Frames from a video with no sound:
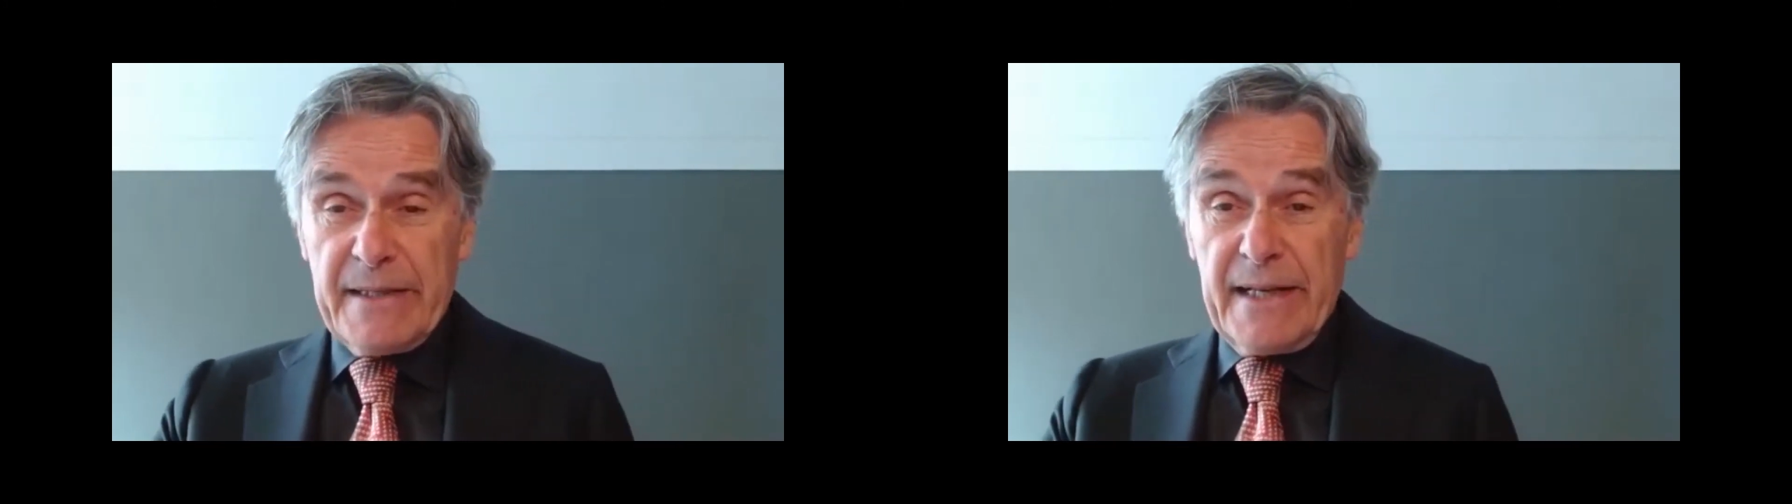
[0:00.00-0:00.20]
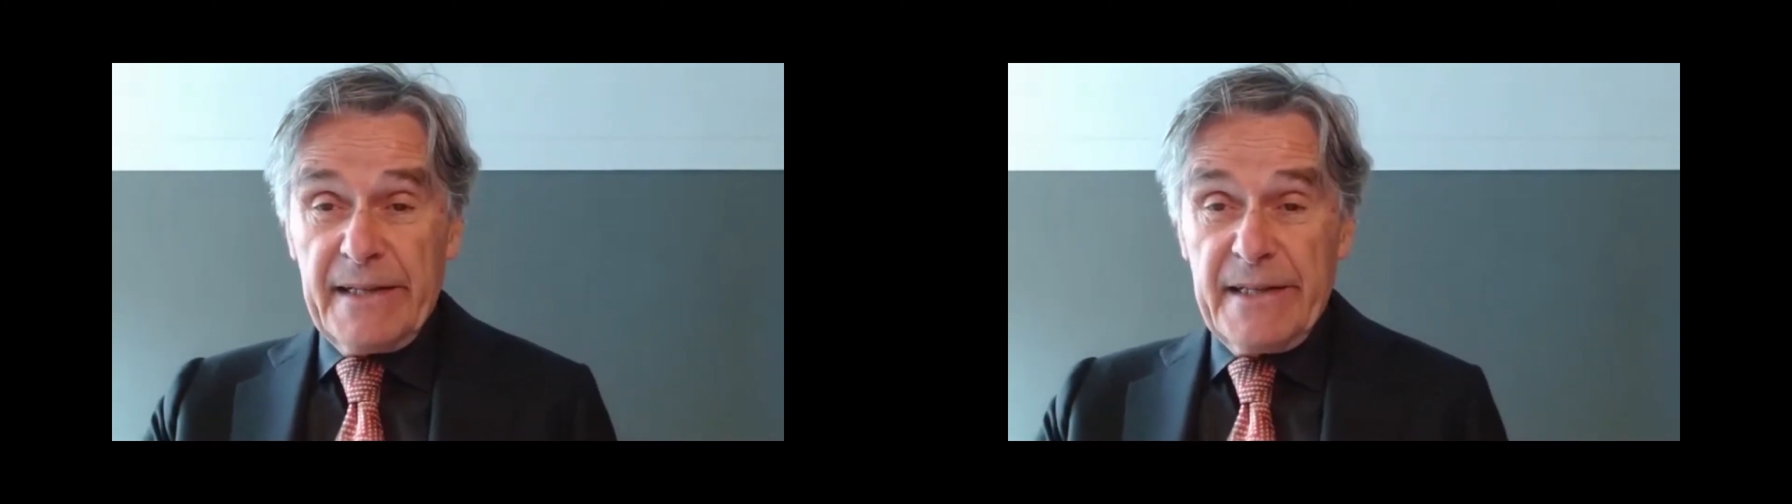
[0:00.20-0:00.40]

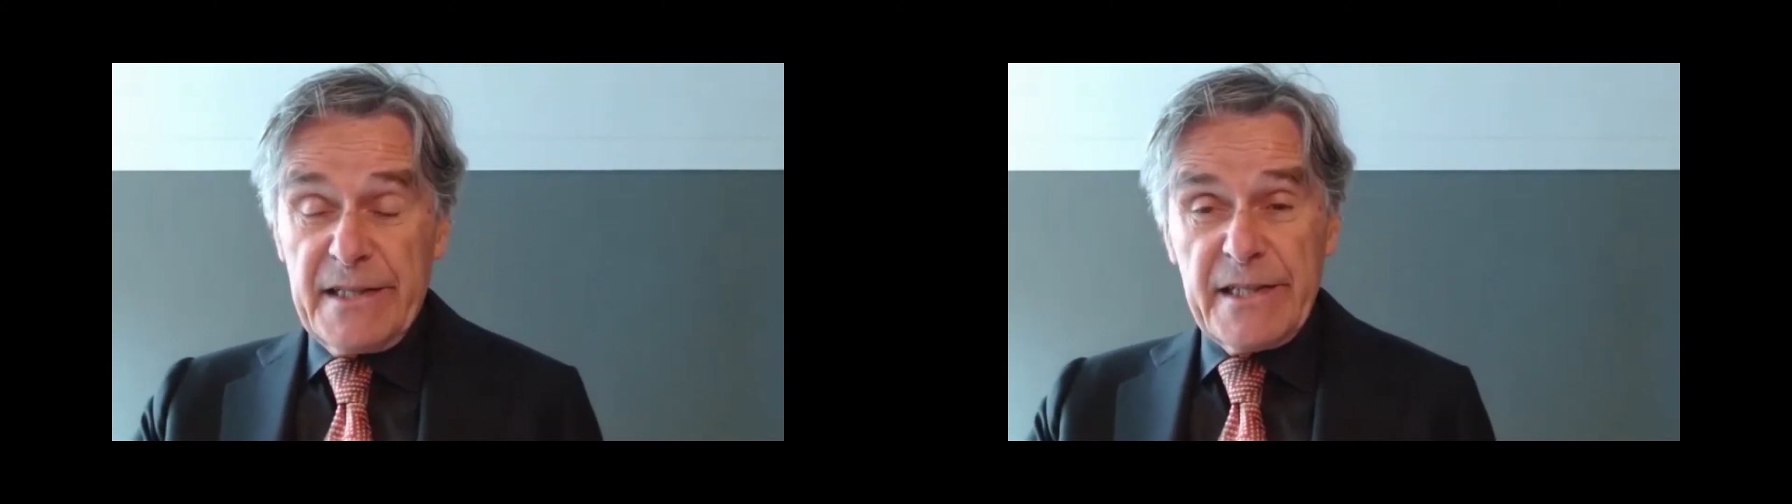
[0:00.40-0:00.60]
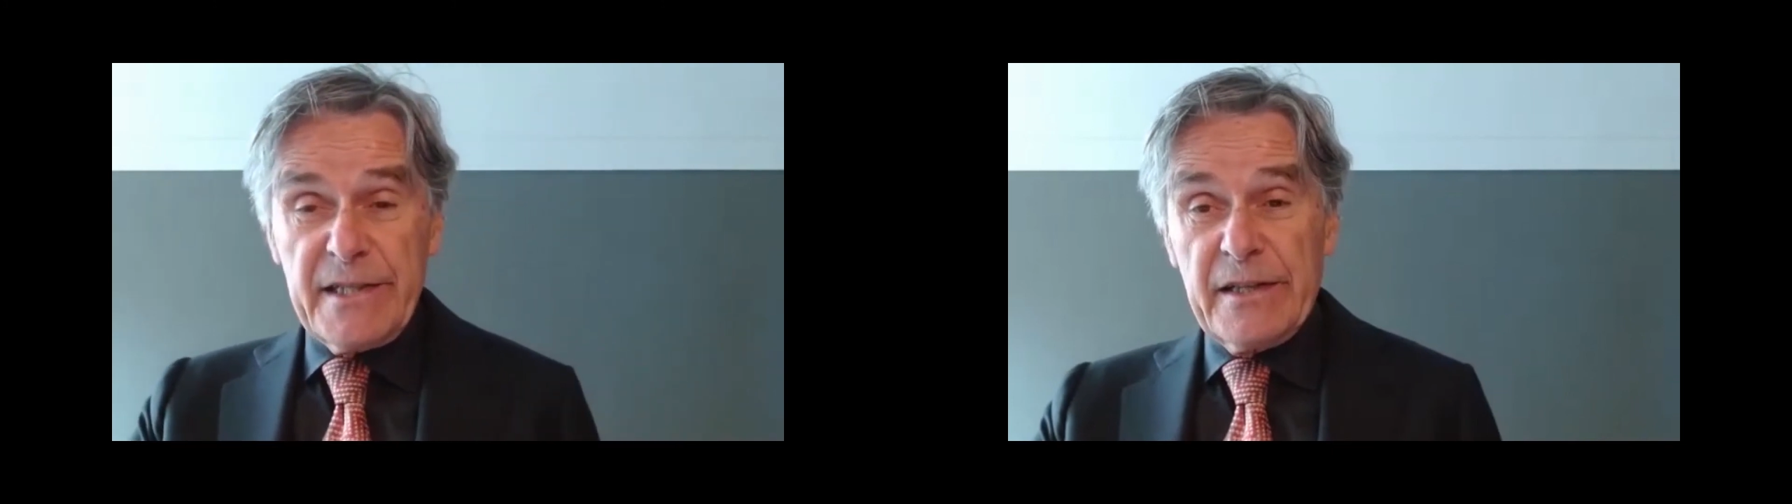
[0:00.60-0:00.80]
that
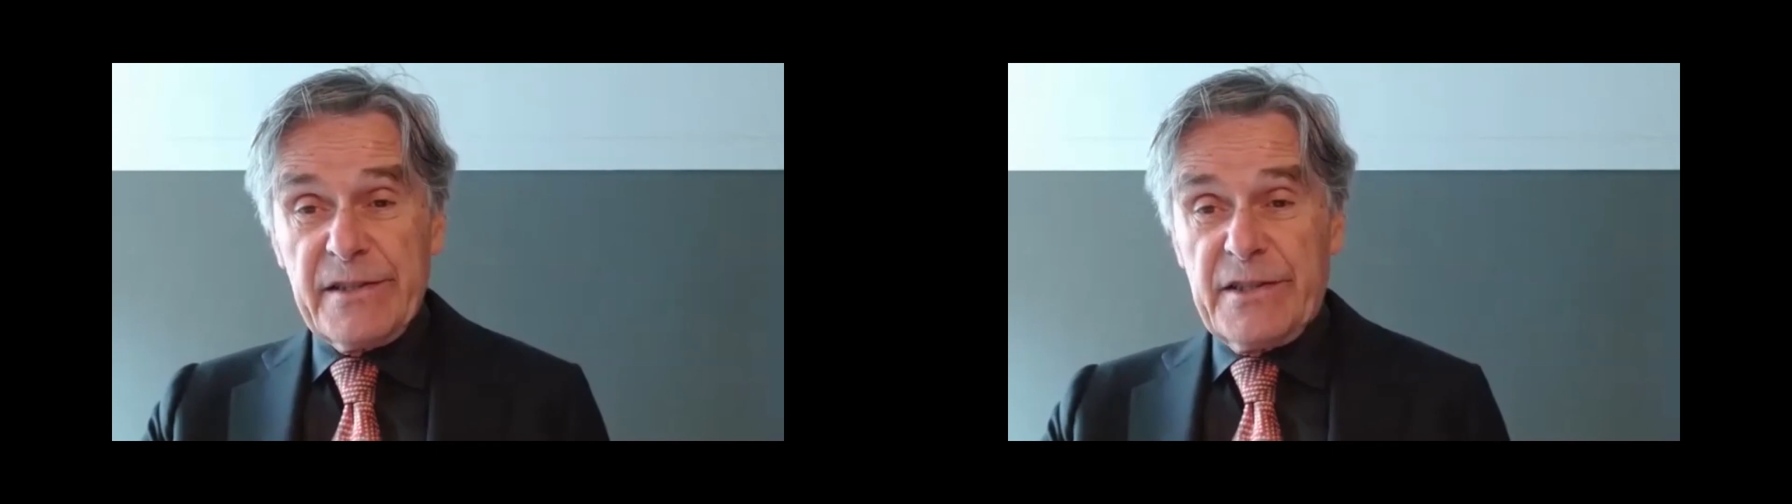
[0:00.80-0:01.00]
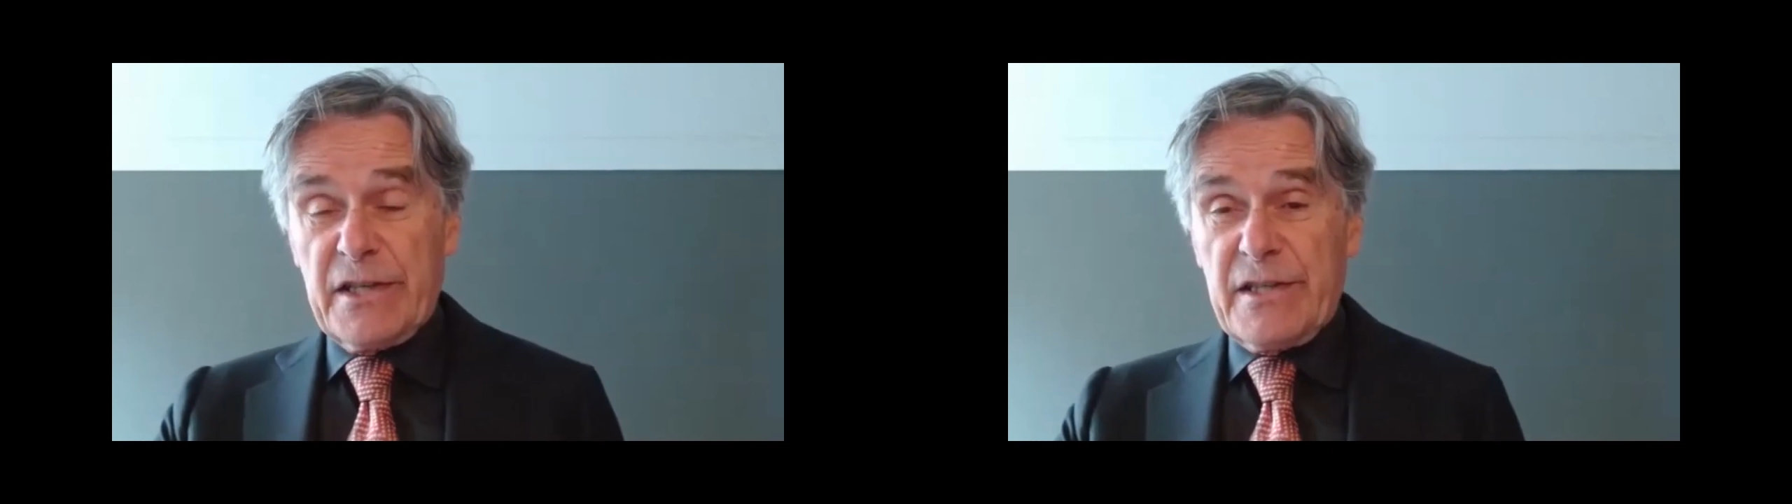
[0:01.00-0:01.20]
this is
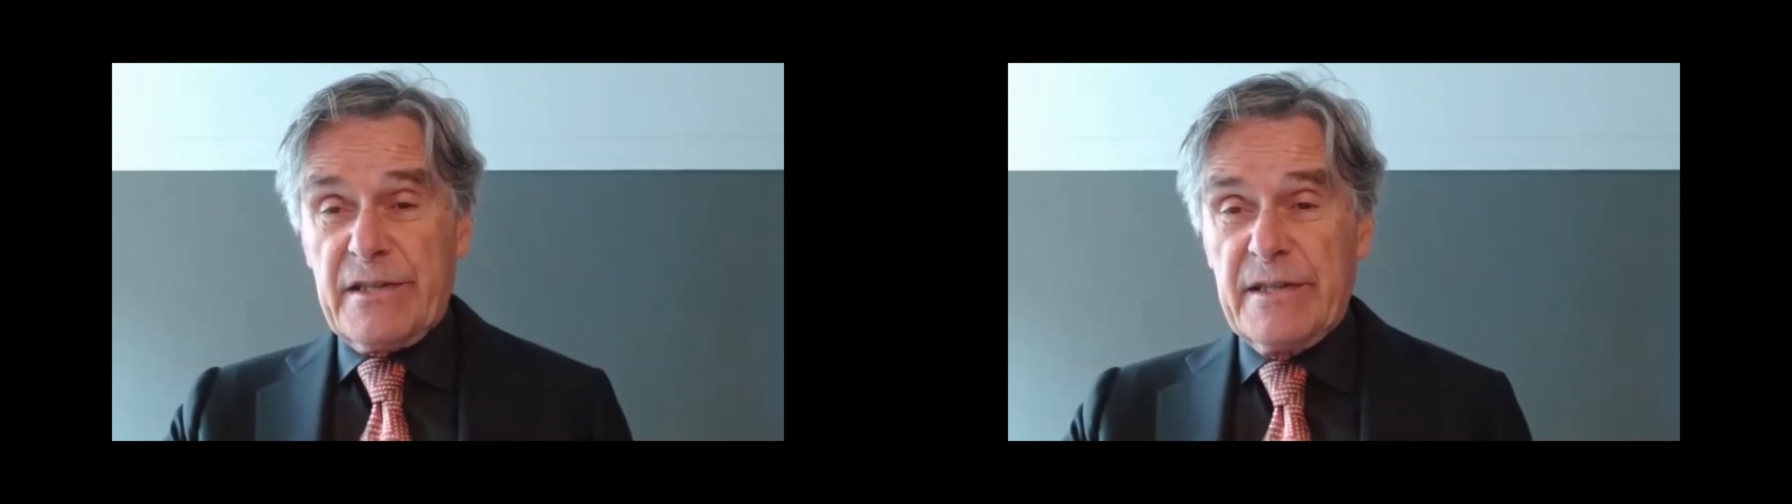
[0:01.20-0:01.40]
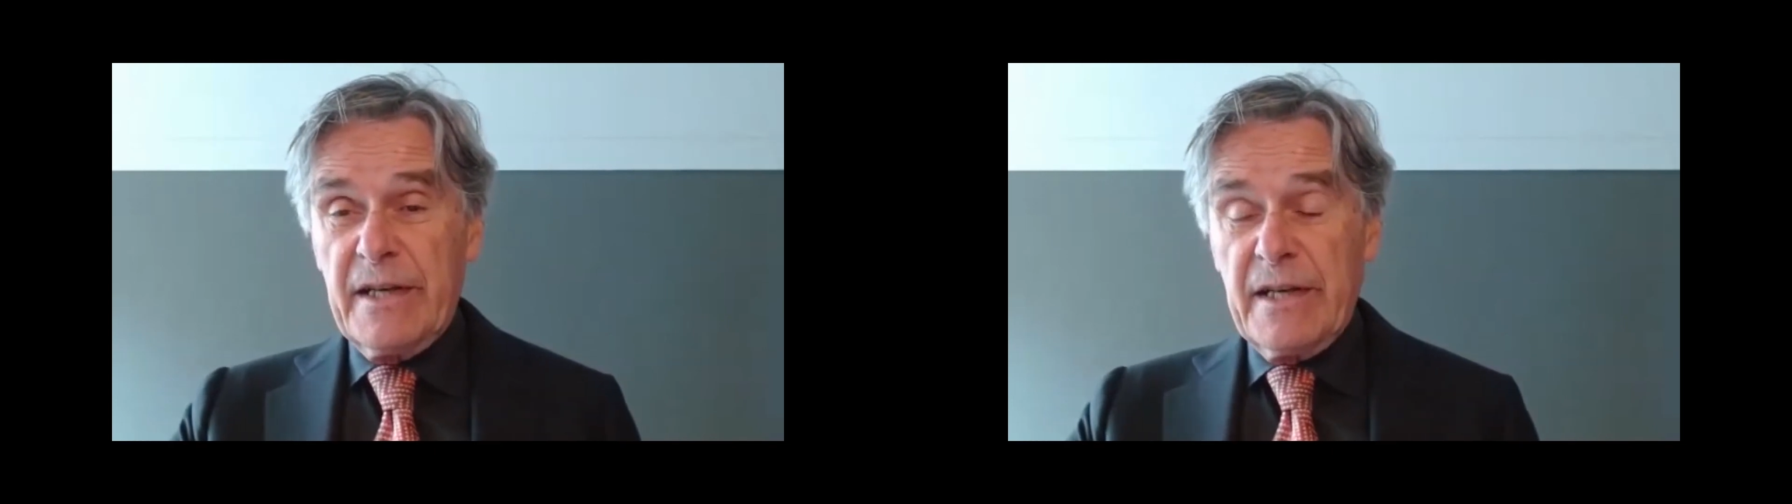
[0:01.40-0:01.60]
not
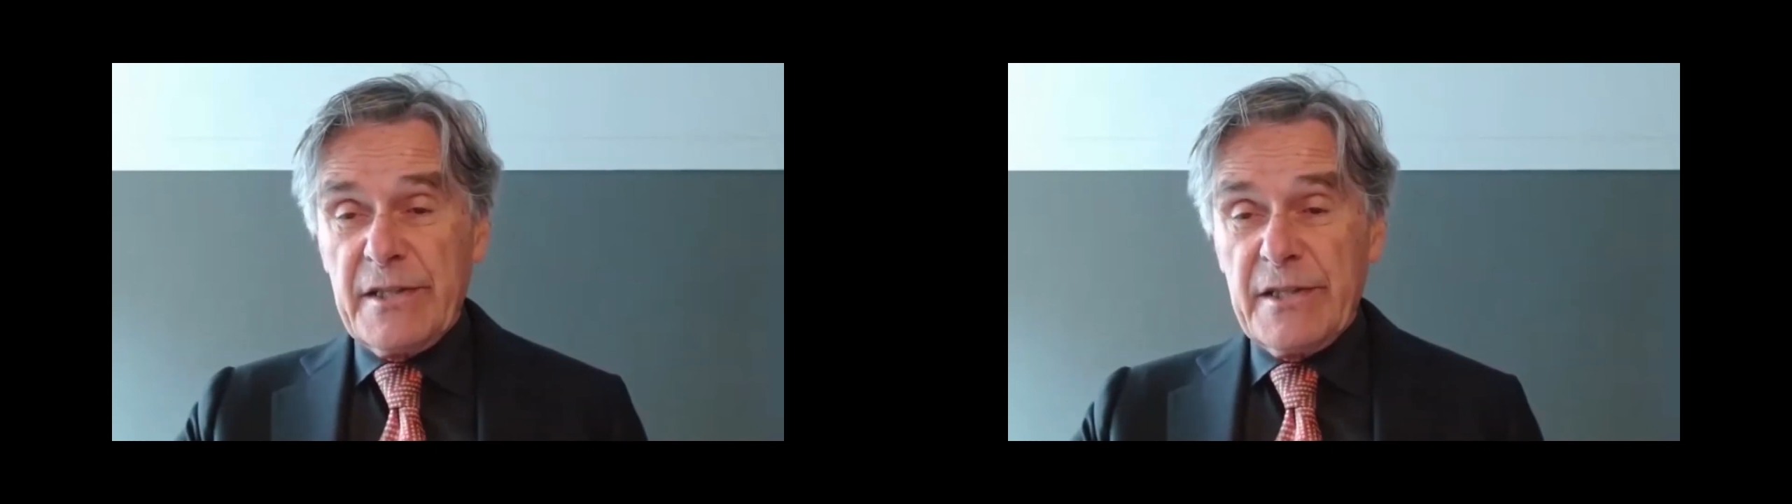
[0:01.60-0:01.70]
just